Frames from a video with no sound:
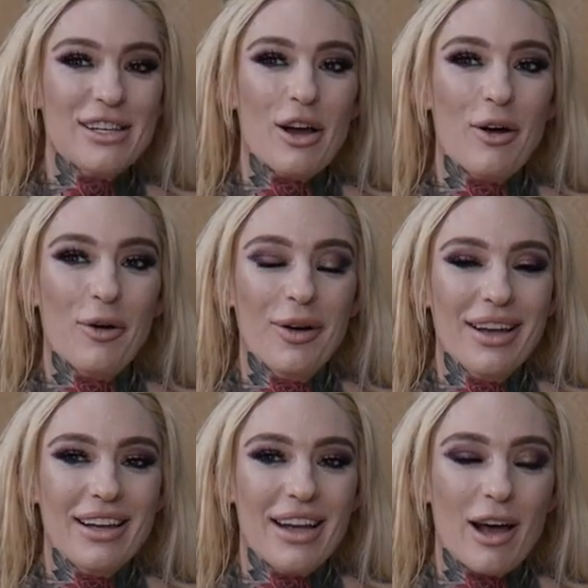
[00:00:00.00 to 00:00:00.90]
you know,
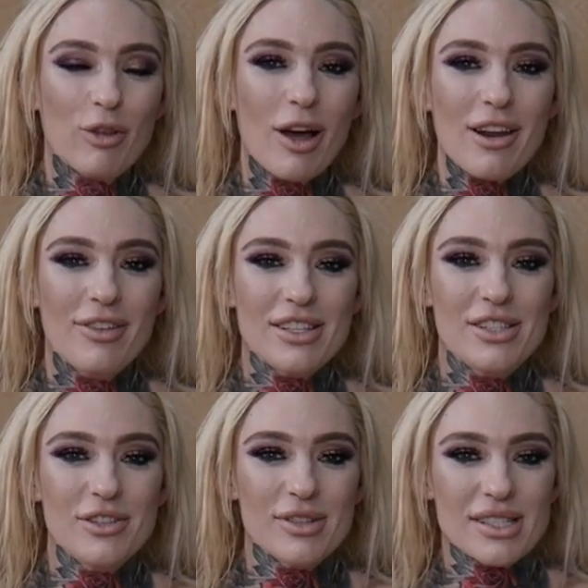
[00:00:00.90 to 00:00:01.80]
a lot of it
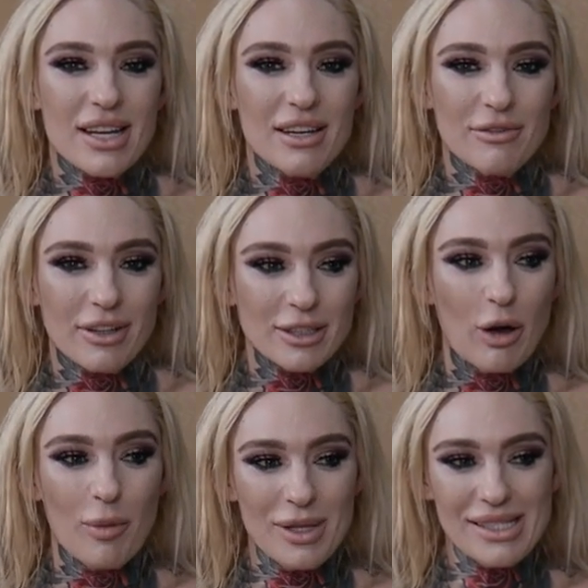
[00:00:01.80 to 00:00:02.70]
too is kind of like
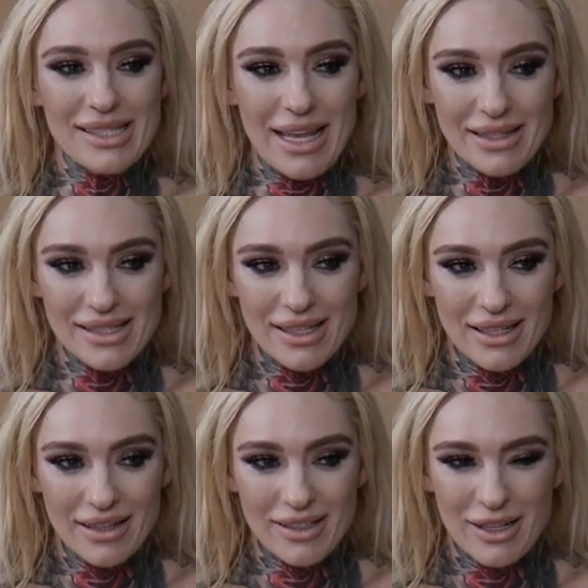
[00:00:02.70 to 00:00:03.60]
common sense,
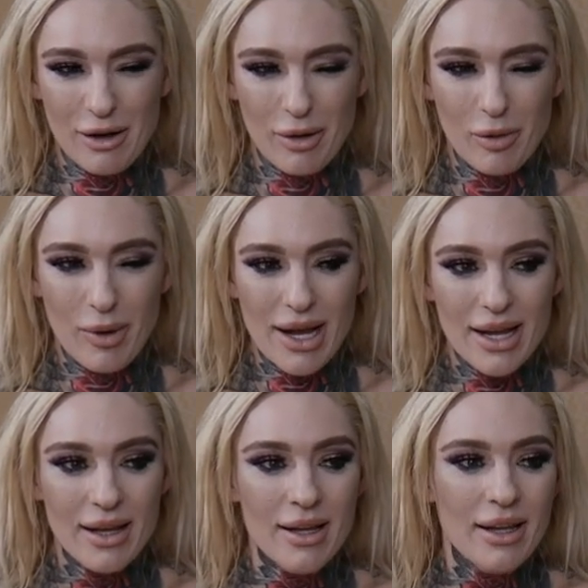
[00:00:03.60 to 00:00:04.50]
and you know, a
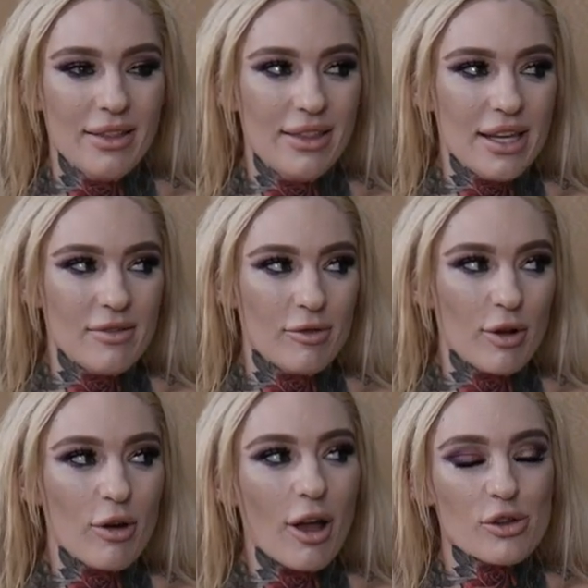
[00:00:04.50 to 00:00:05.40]
way
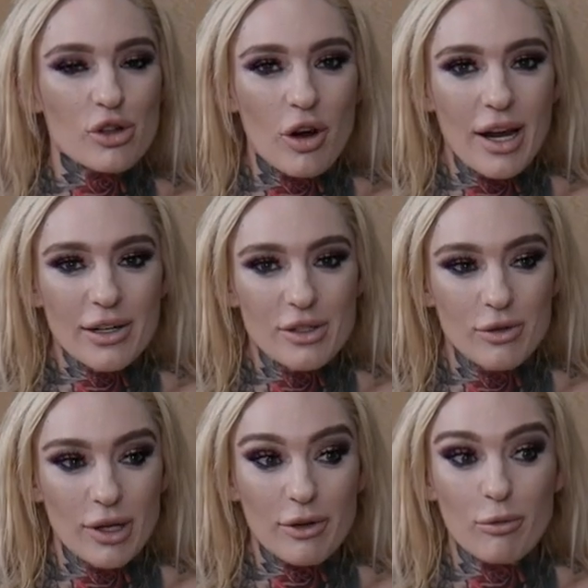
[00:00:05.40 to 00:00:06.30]
they're not trying
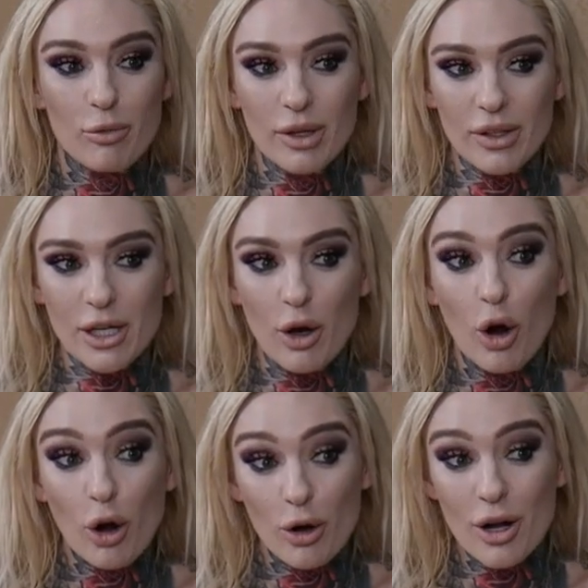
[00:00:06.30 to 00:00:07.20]
to like really
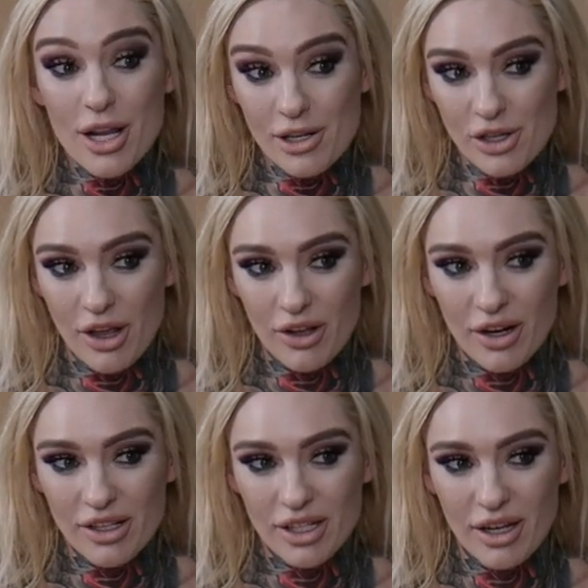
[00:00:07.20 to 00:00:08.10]
hurt each
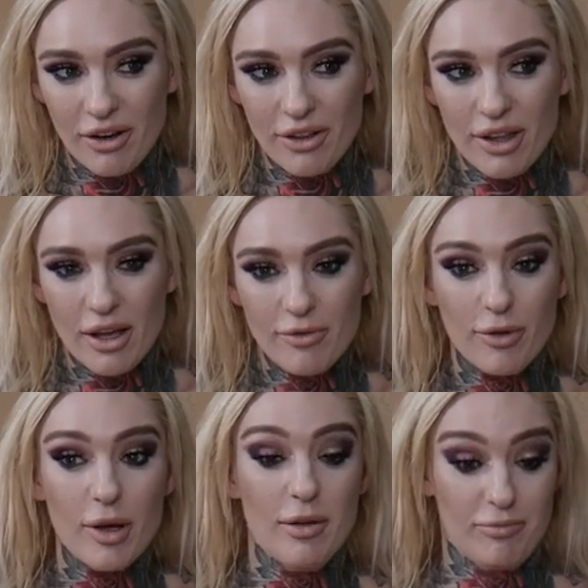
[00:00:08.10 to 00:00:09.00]
other, you know,
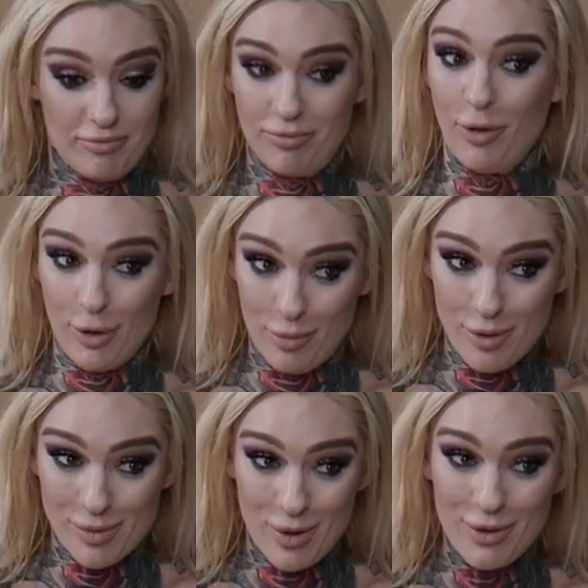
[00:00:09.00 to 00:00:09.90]
for the
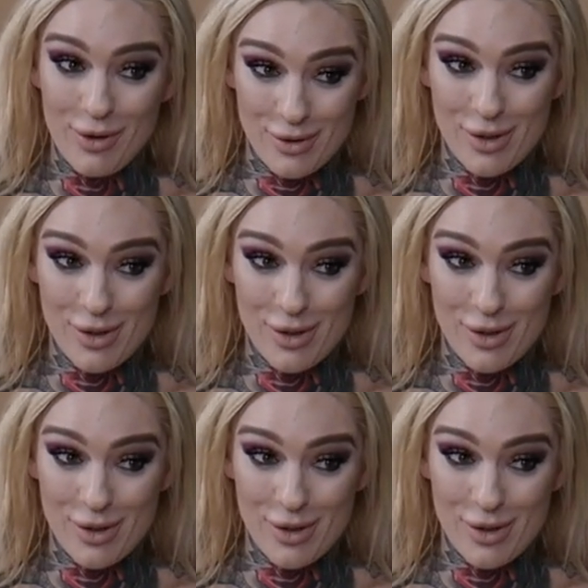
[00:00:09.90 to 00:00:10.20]
most part. There